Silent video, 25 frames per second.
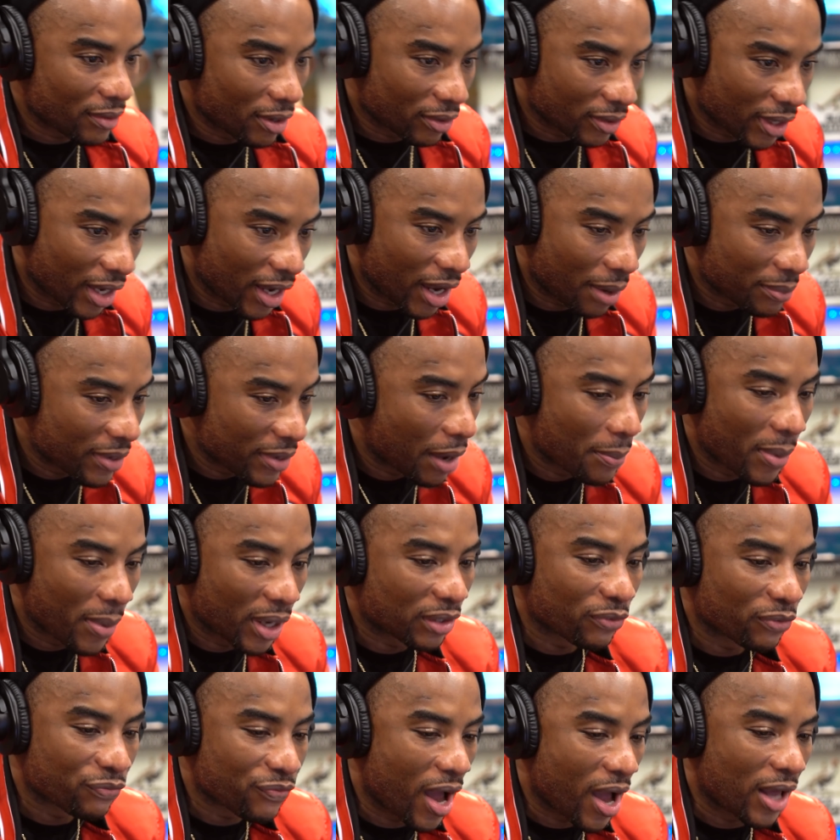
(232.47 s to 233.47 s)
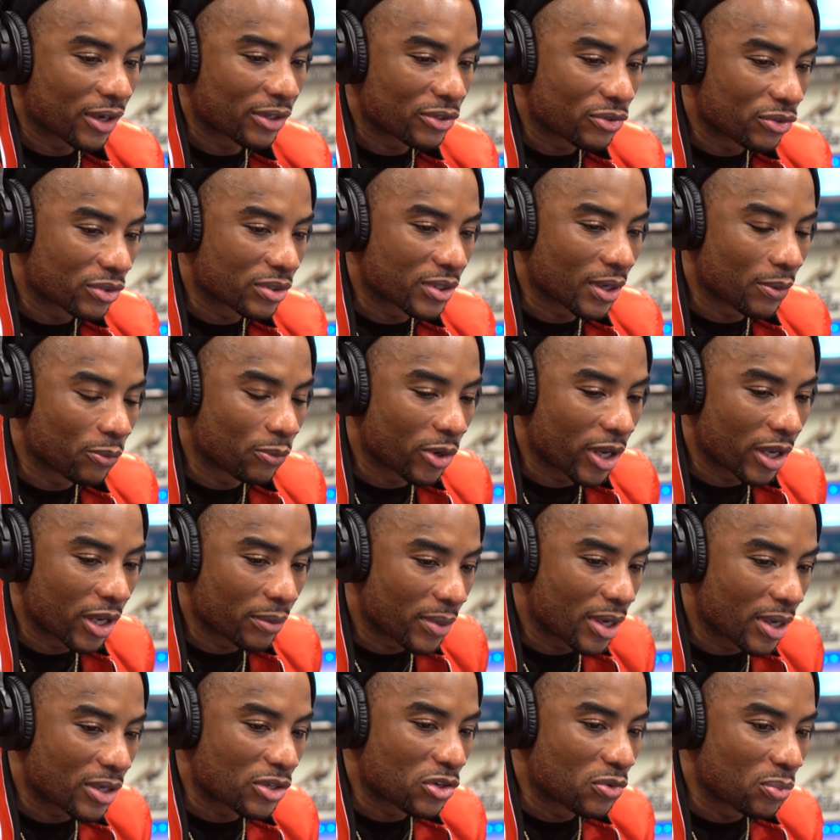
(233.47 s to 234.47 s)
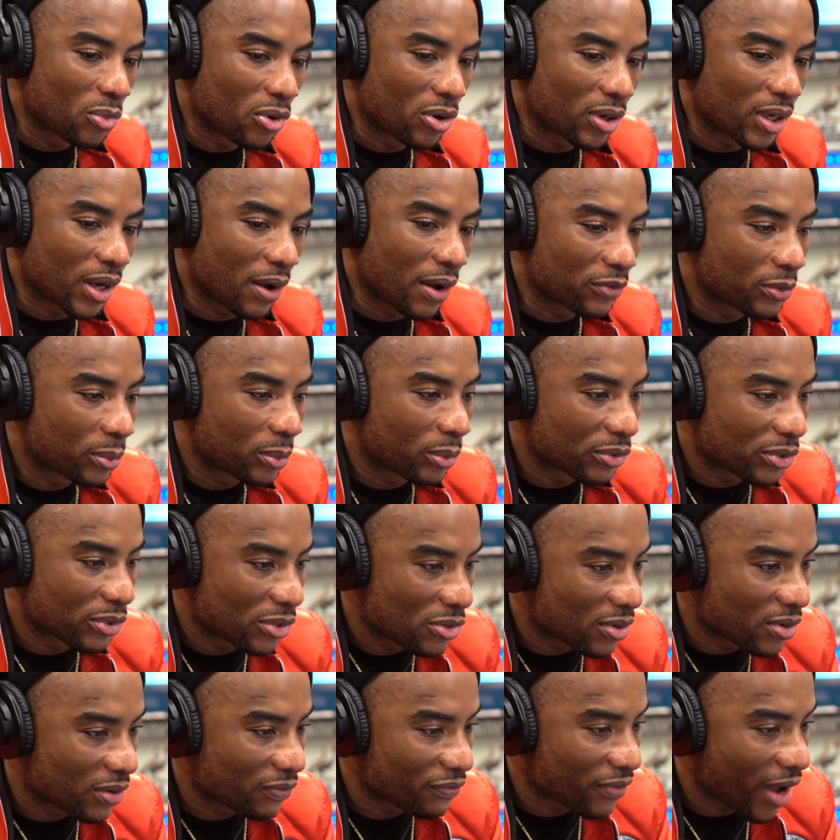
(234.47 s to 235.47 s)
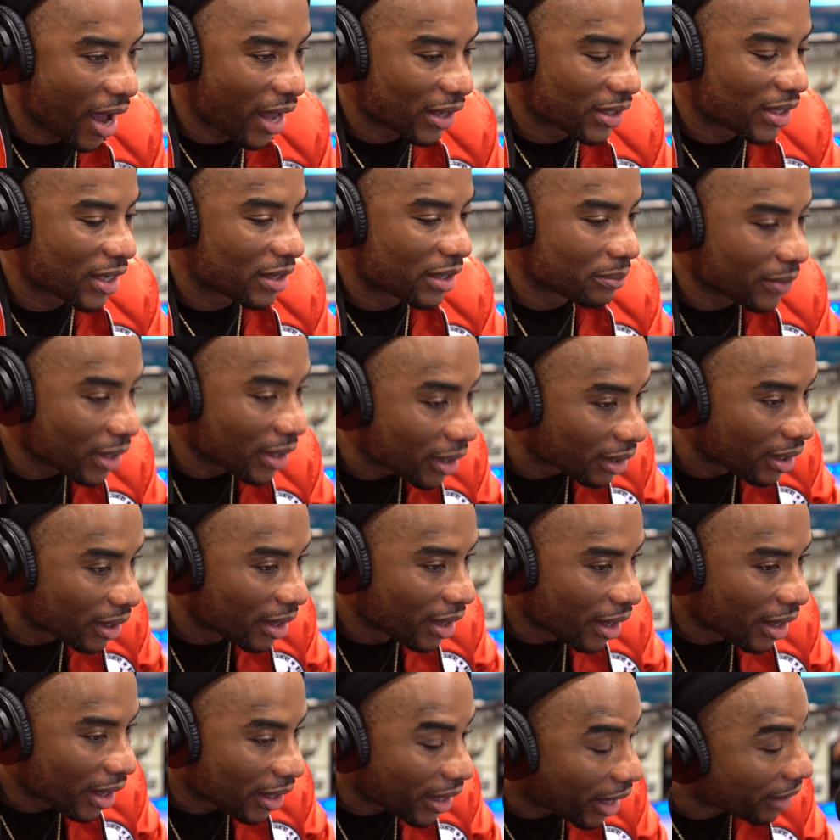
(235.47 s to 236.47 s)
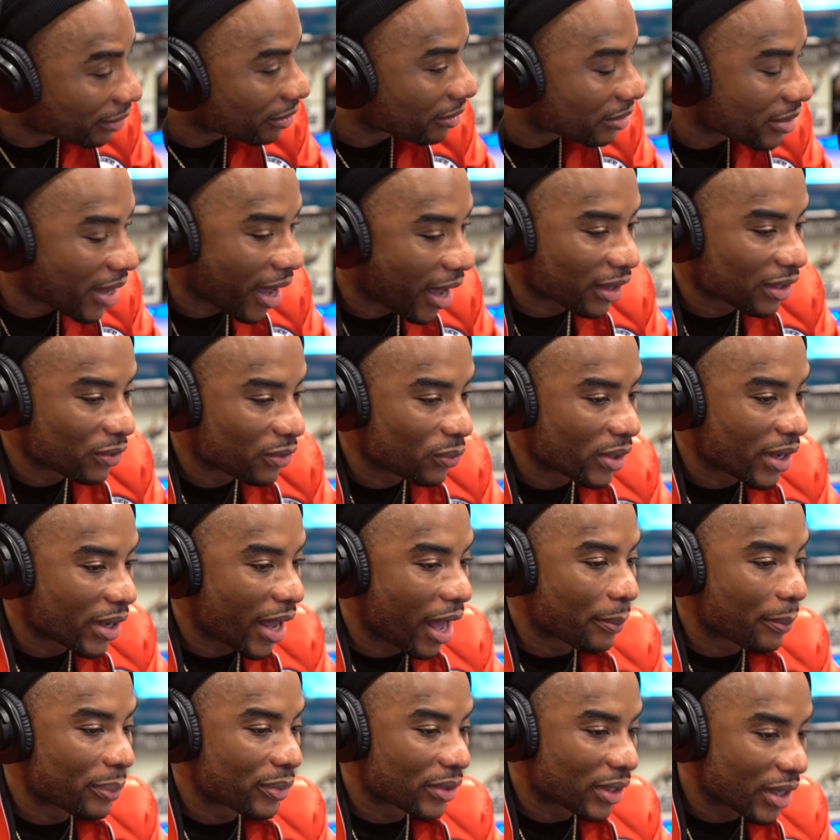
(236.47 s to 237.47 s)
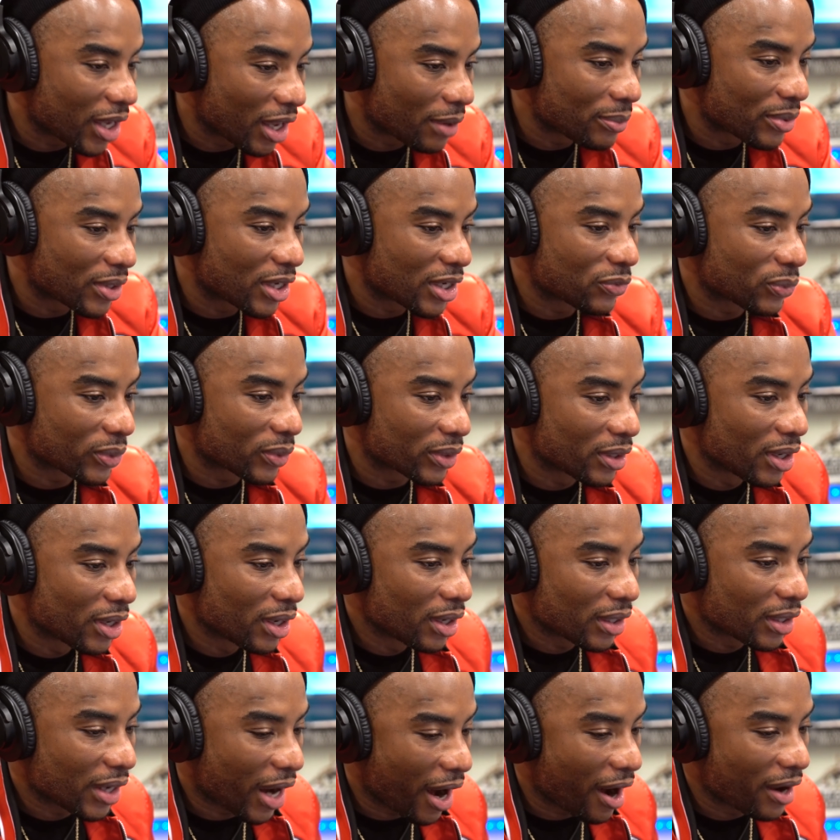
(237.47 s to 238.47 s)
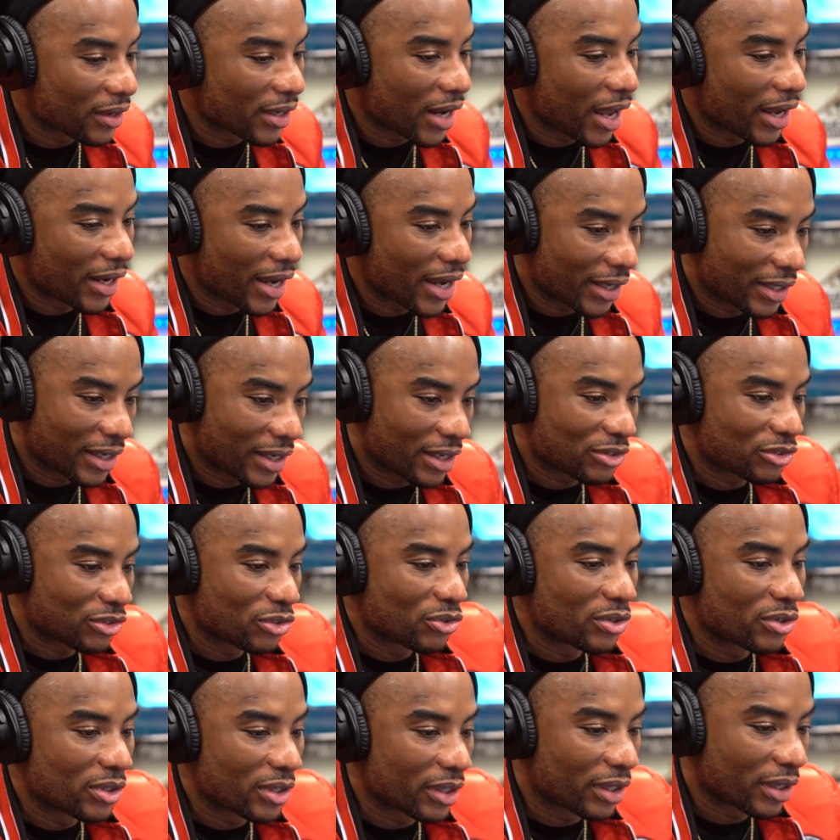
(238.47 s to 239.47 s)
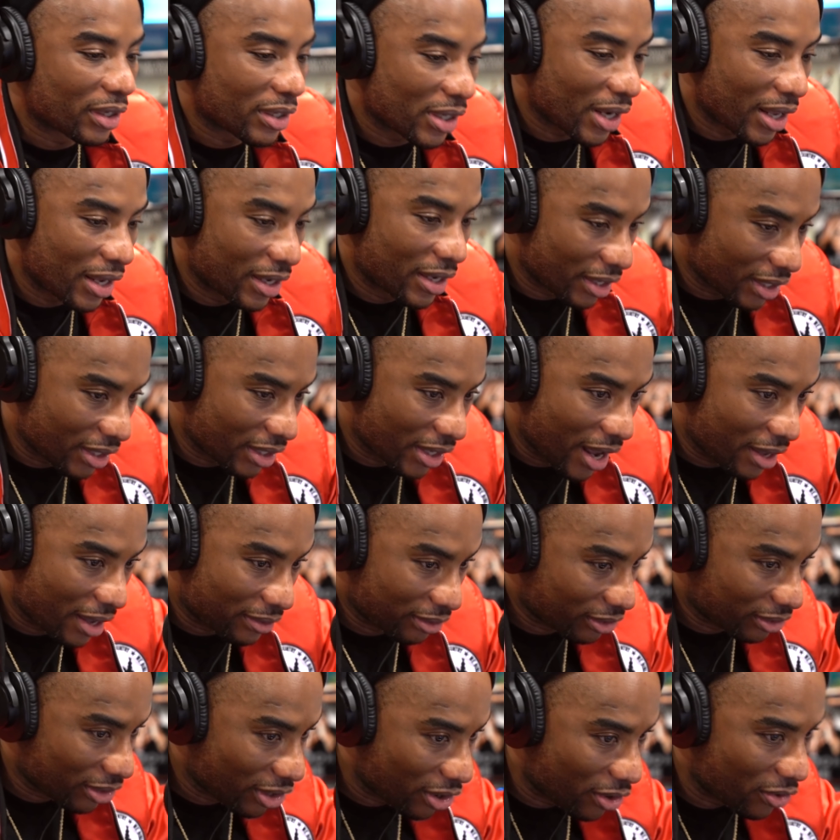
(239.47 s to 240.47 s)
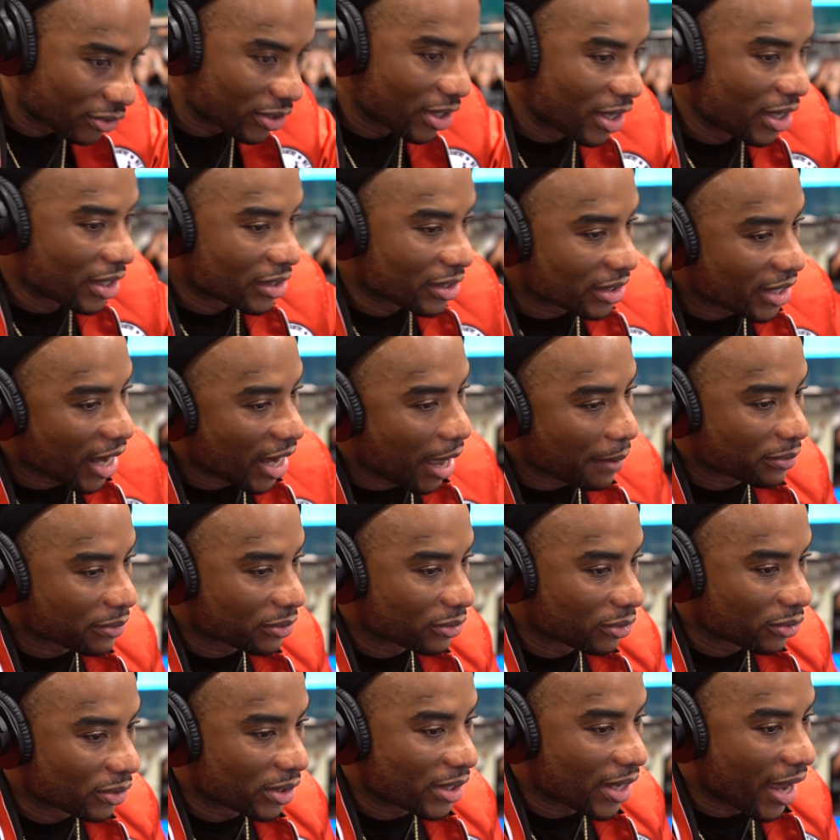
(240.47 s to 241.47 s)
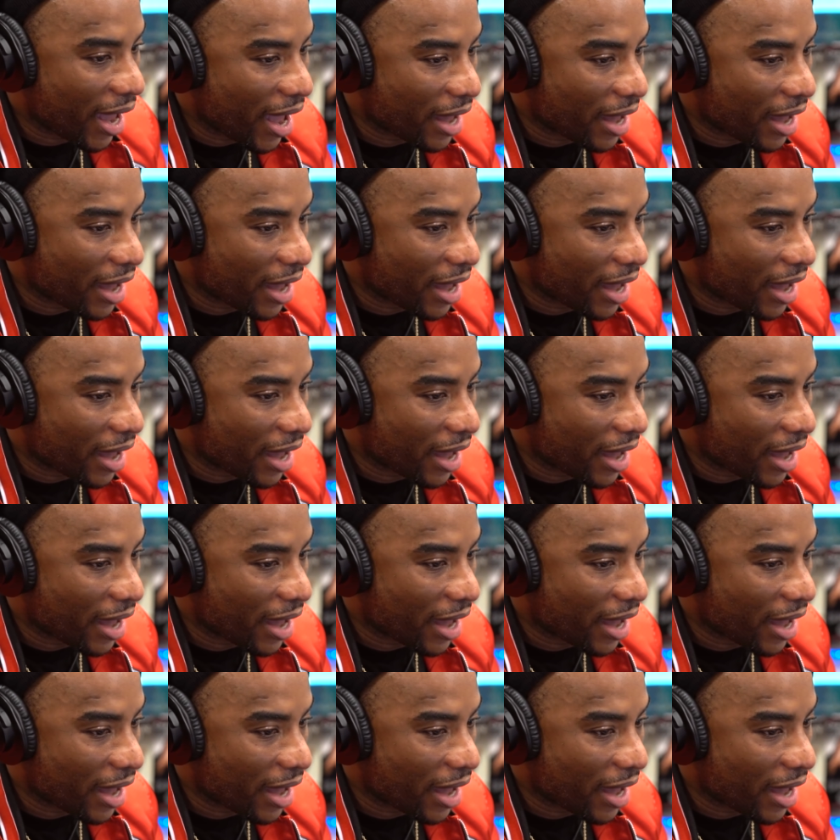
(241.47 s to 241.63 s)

Okay, I'm not about to follow you somewhere and make you more comfortable so you can violate me. And that's exactly what happened here because when Caroline got that student in the, in the class alone, she absolutely